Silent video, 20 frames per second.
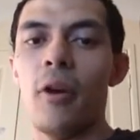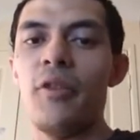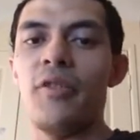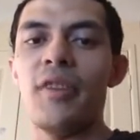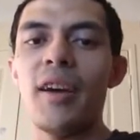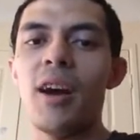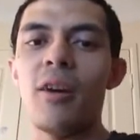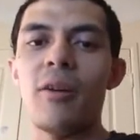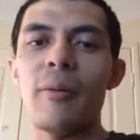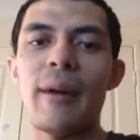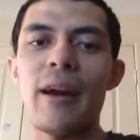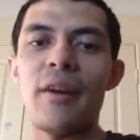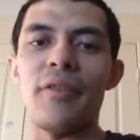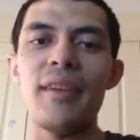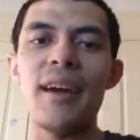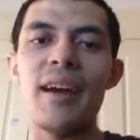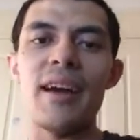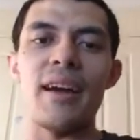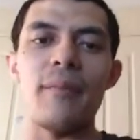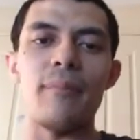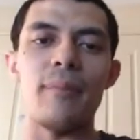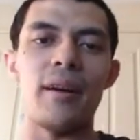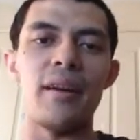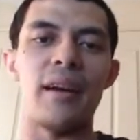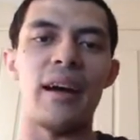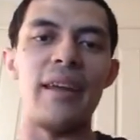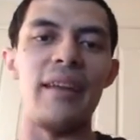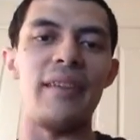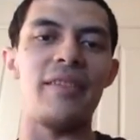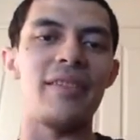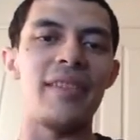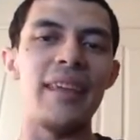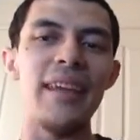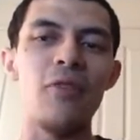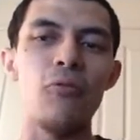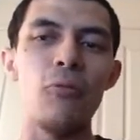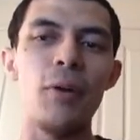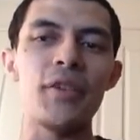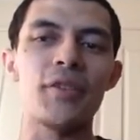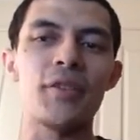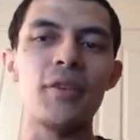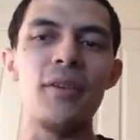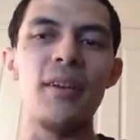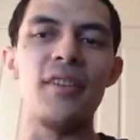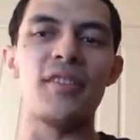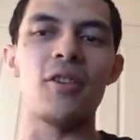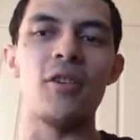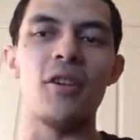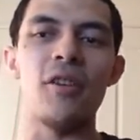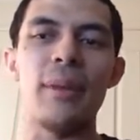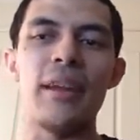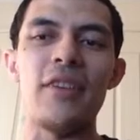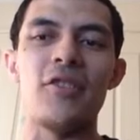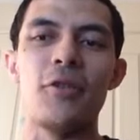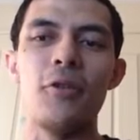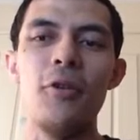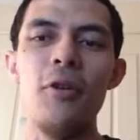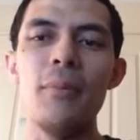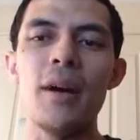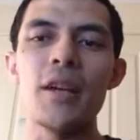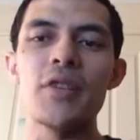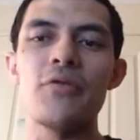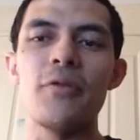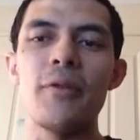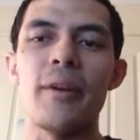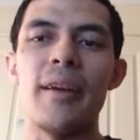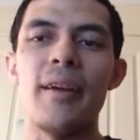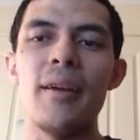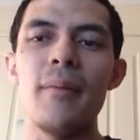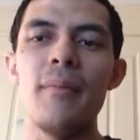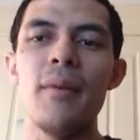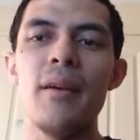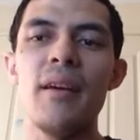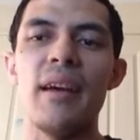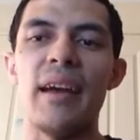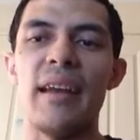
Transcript: doubt about that, but I think Wesker is going to be too much for him,